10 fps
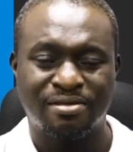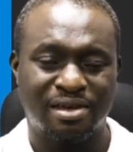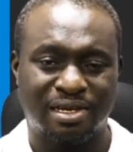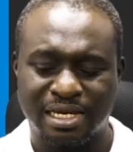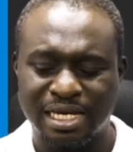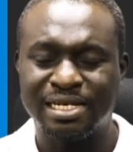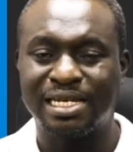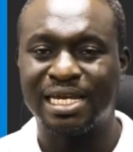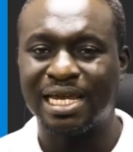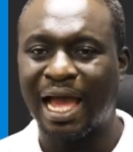The
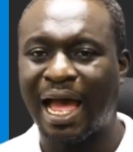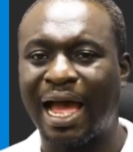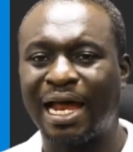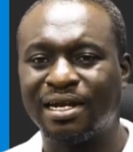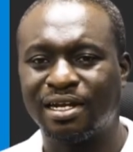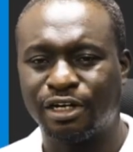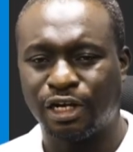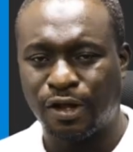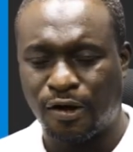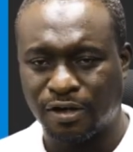kidney and
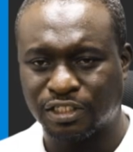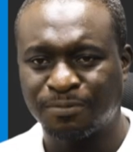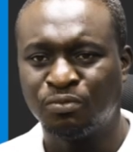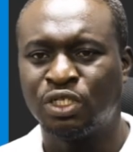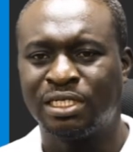the lungs.